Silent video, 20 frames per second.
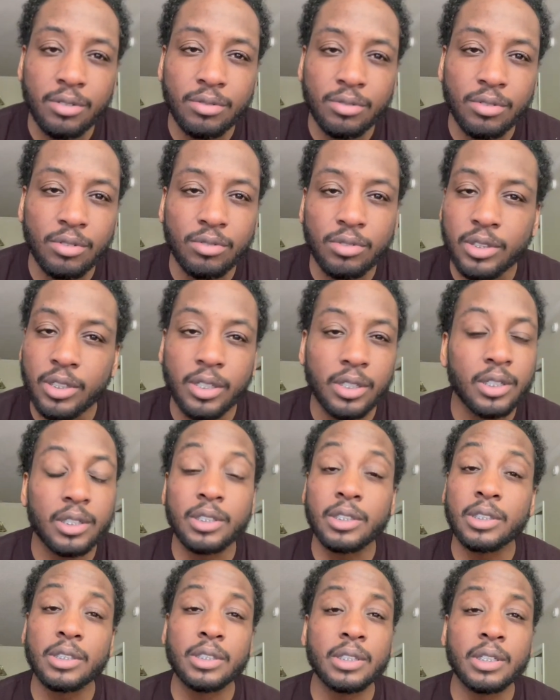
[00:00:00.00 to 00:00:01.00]
You know what I'm saying?
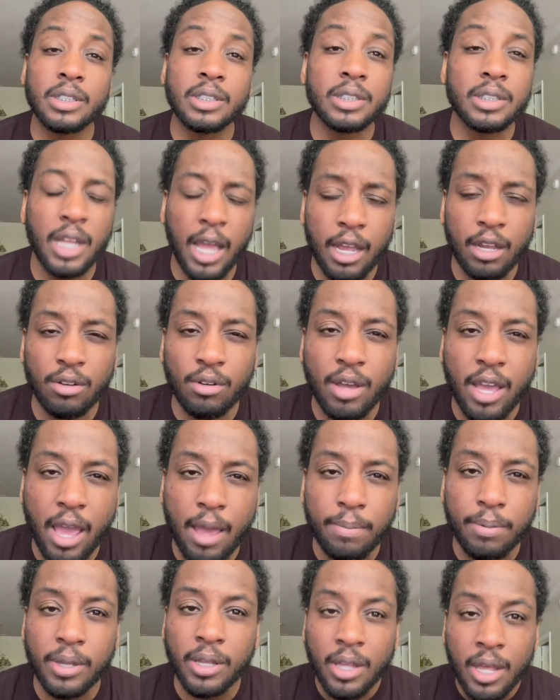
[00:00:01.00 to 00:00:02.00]
Because it's not going to
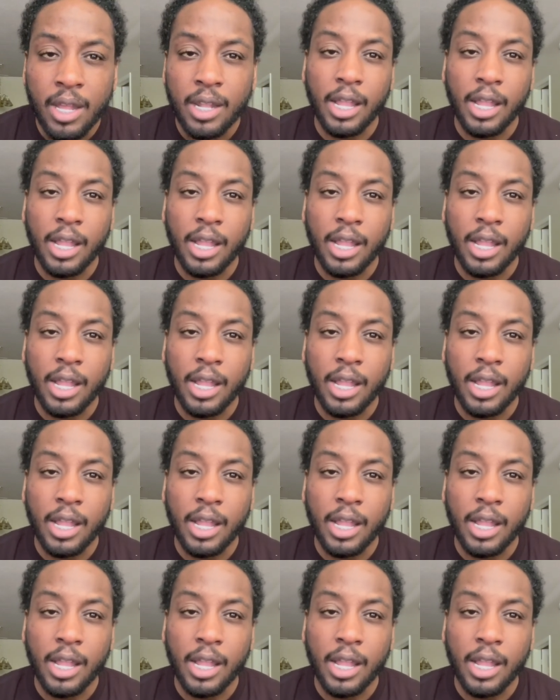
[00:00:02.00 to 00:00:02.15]
happen.